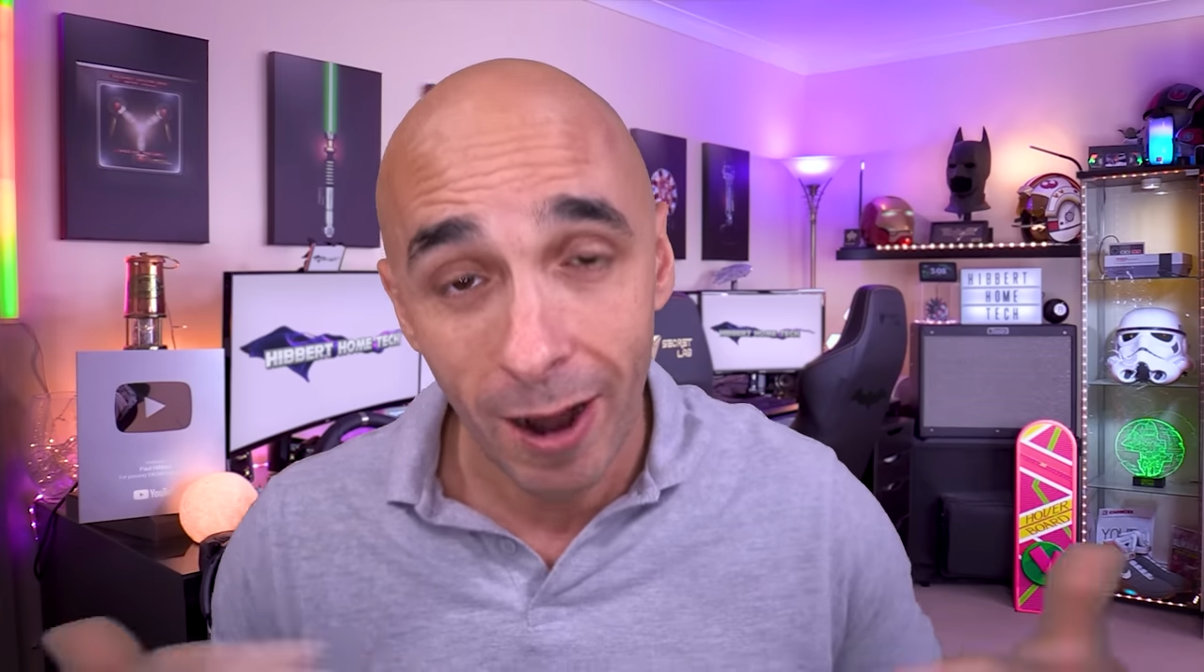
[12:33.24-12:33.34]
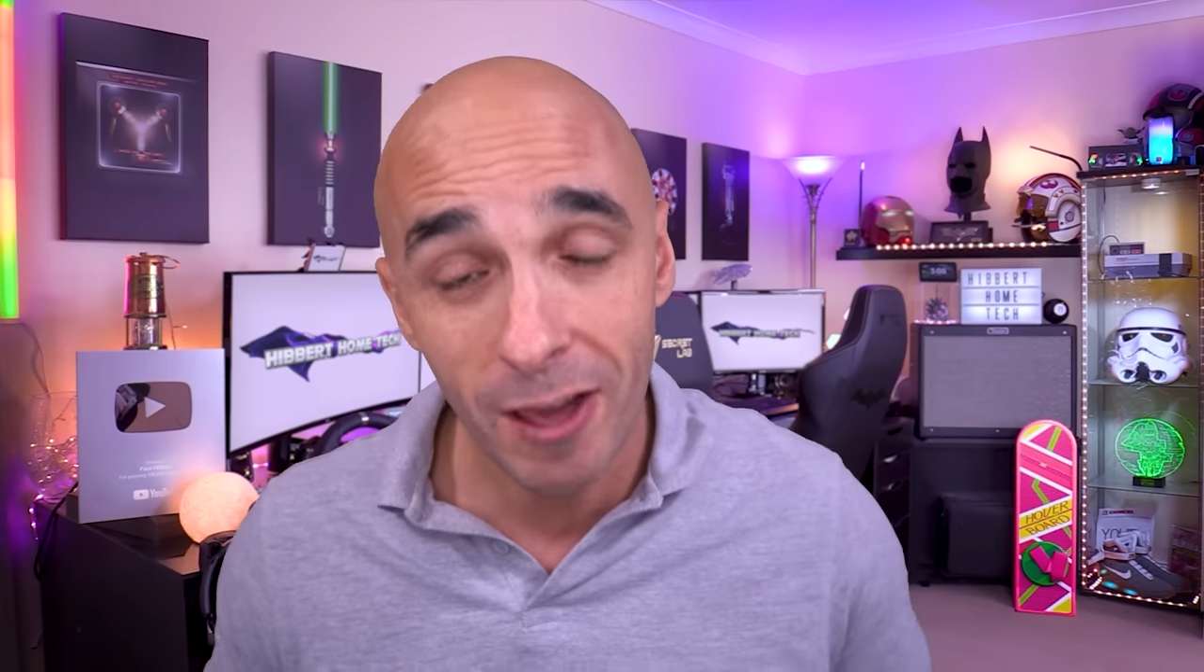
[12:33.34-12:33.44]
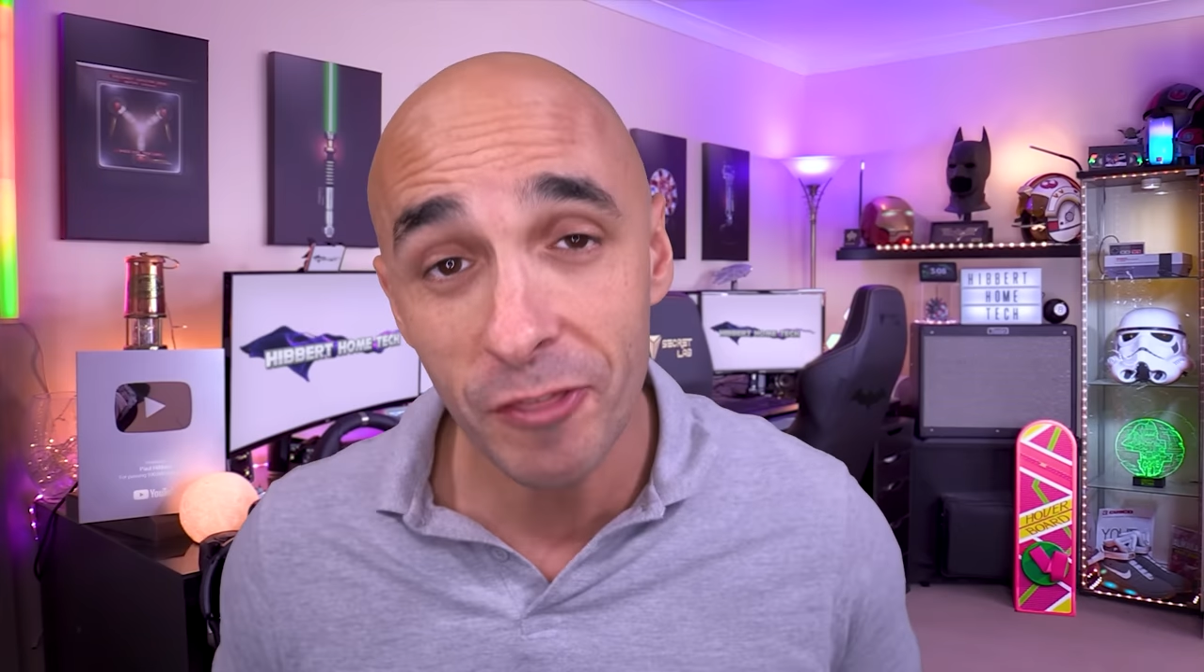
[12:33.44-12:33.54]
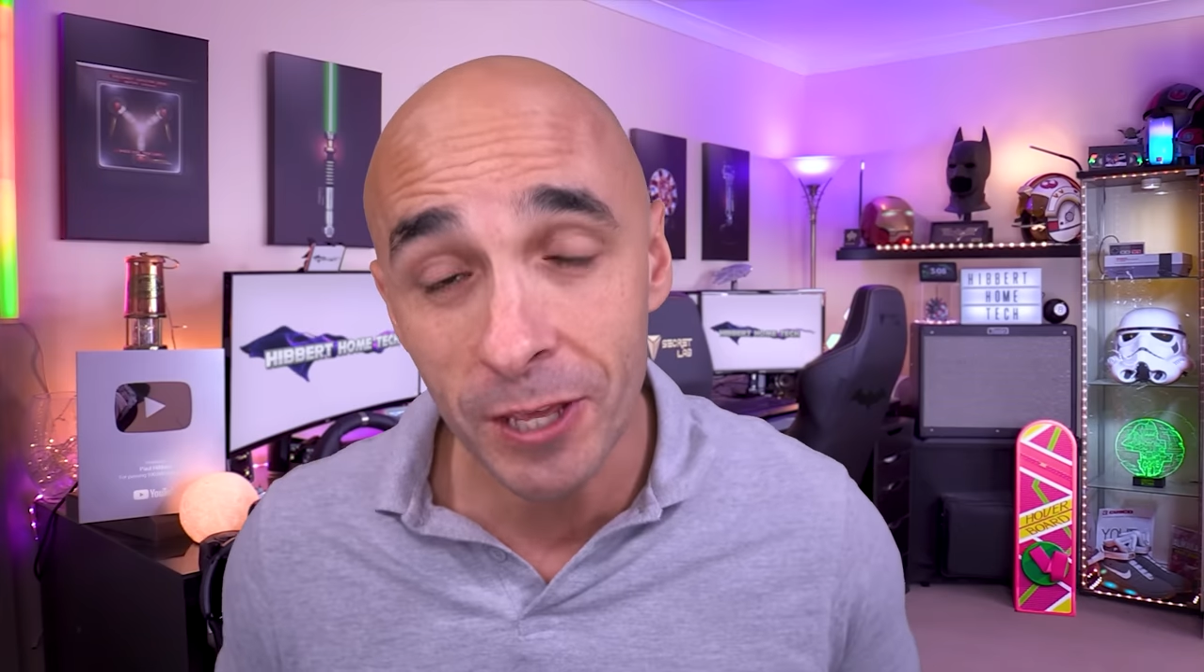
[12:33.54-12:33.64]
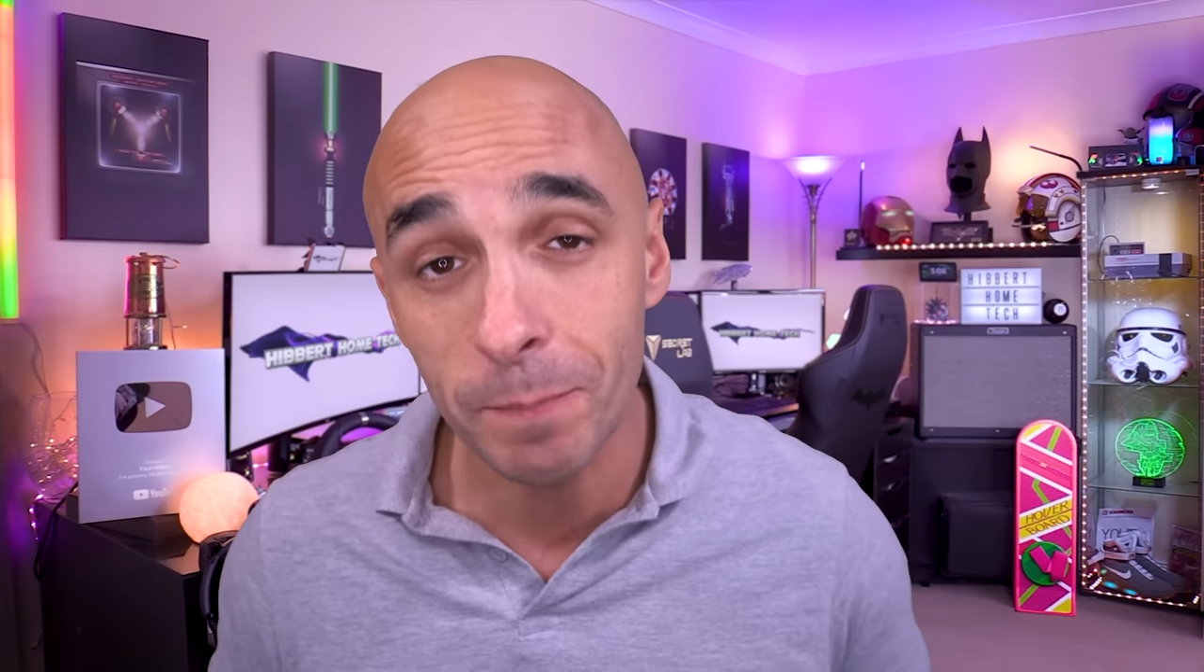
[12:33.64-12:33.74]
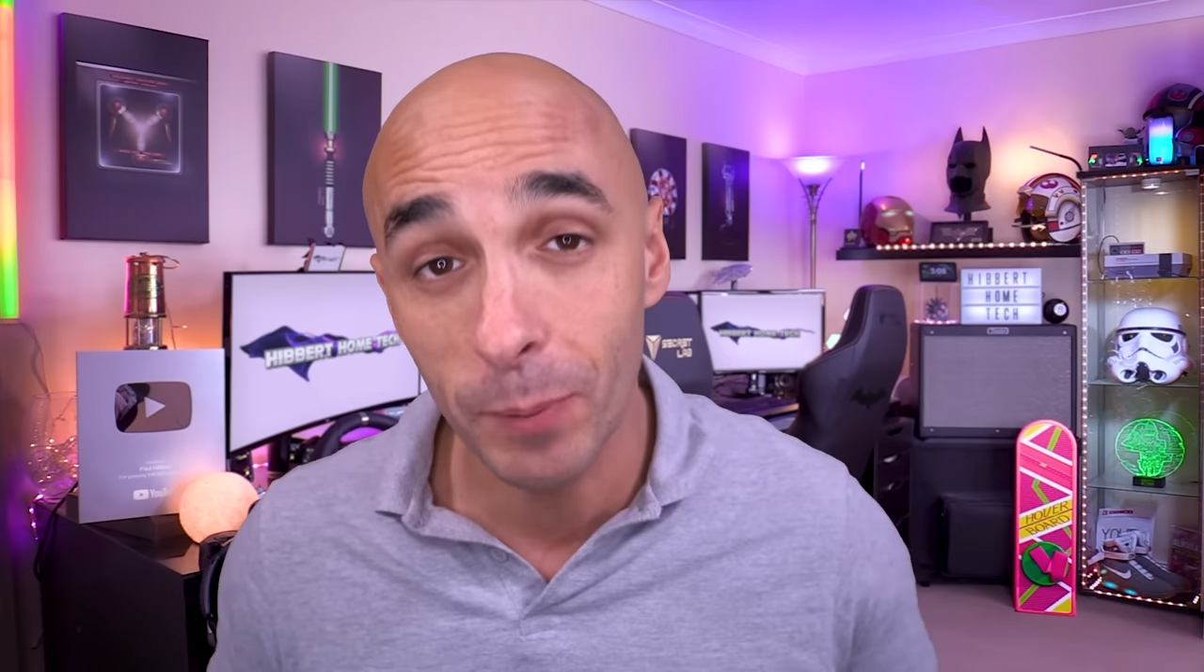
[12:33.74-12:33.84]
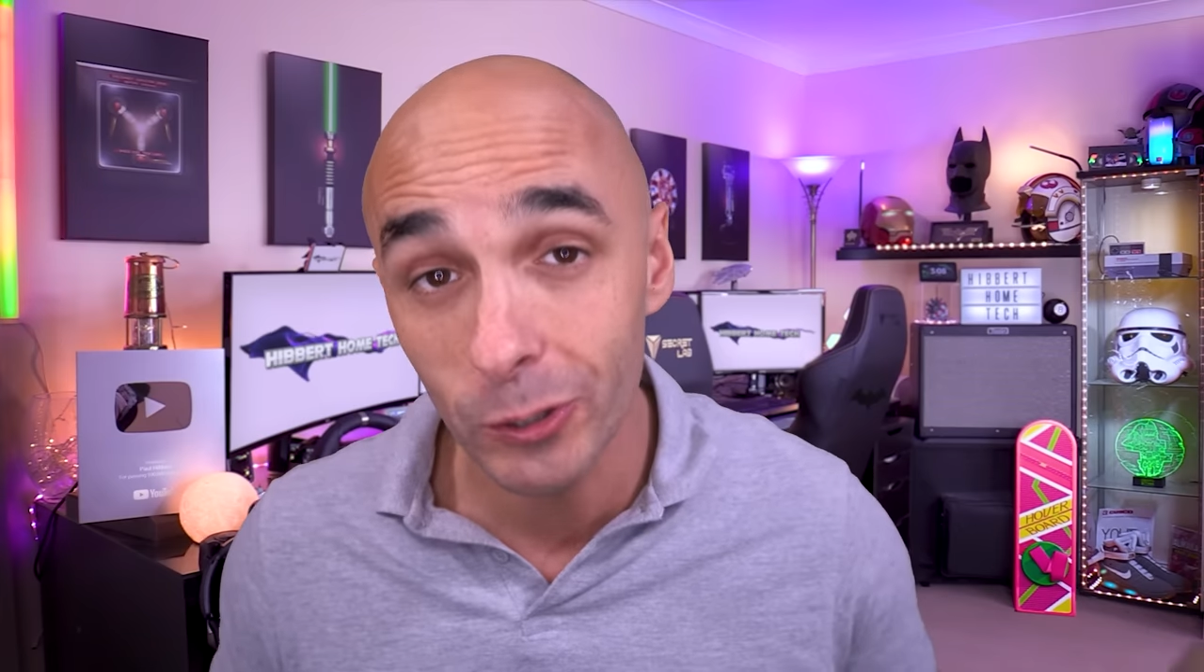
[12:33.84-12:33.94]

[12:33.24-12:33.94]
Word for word: I think